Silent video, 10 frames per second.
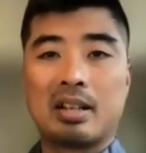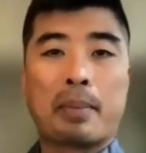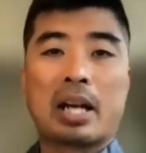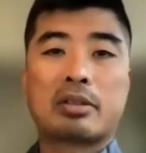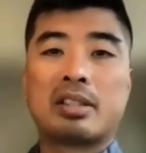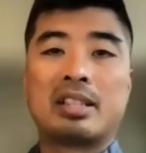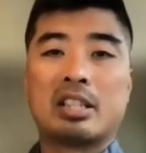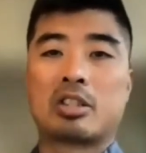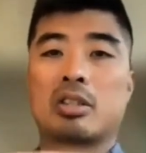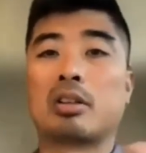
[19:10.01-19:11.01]
petri
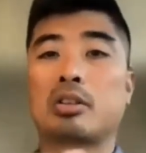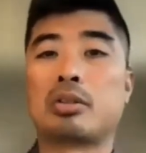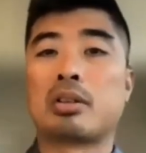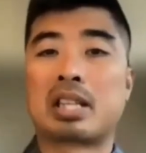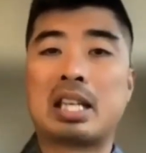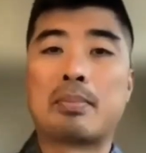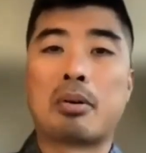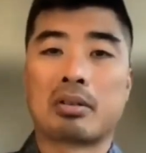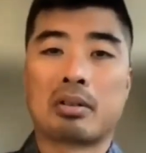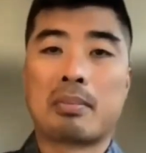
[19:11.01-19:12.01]
dish onto your
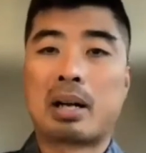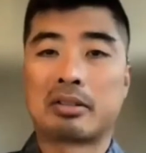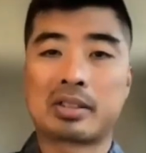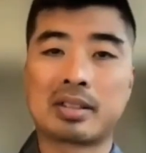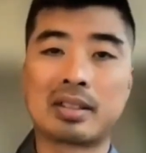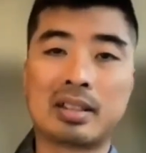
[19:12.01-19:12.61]
keyboard or mouse.